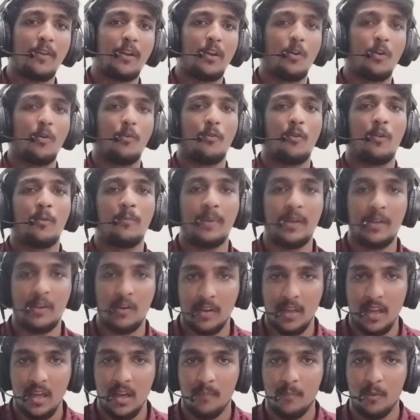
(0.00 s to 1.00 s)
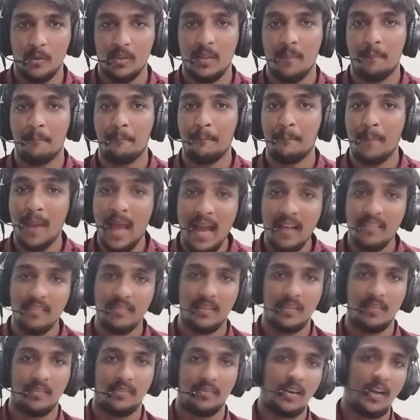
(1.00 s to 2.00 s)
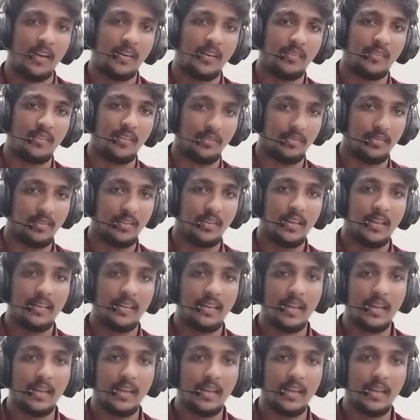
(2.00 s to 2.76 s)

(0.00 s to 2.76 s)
video, we'll be talking about the plans and strategies